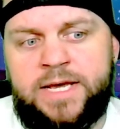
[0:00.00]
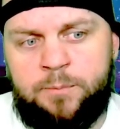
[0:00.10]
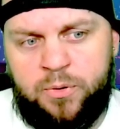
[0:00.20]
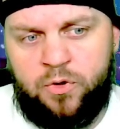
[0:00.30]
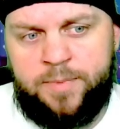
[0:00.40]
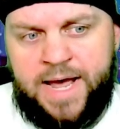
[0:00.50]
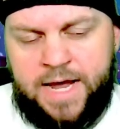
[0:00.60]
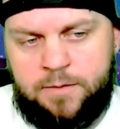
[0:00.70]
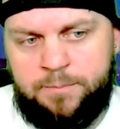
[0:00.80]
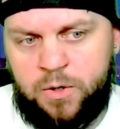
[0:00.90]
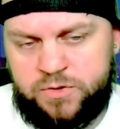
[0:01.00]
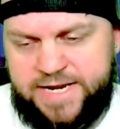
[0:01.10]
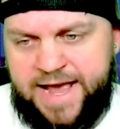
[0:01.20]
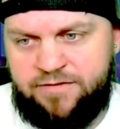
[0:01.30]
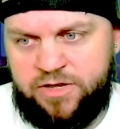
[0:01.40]
a pullback
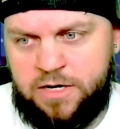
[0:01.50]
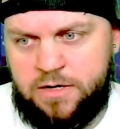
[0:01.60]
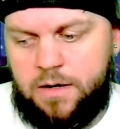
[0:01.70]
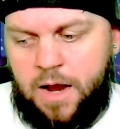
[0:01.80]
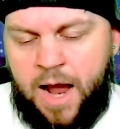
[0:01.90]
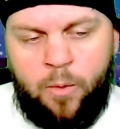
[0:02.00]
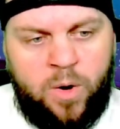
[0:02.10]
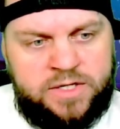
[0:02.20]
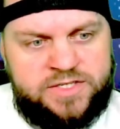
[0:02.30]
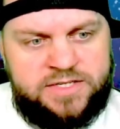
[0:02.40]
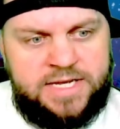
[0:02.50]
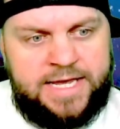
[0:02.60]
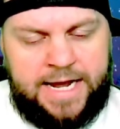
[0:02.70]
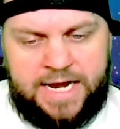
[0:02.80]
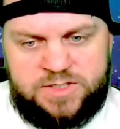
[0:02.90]
post-halving, I want to see
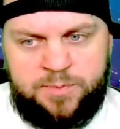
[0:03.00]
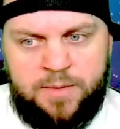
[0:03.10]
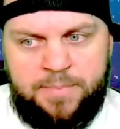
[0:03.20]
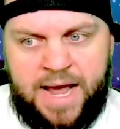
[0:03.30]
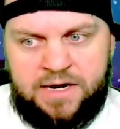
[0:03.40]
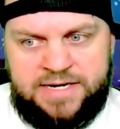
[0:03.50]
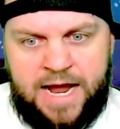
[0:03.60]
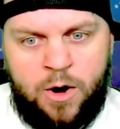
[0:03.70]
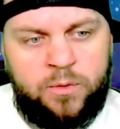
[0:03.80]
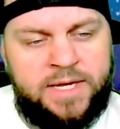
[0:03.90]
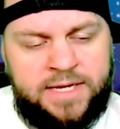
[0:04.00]
KASPA back down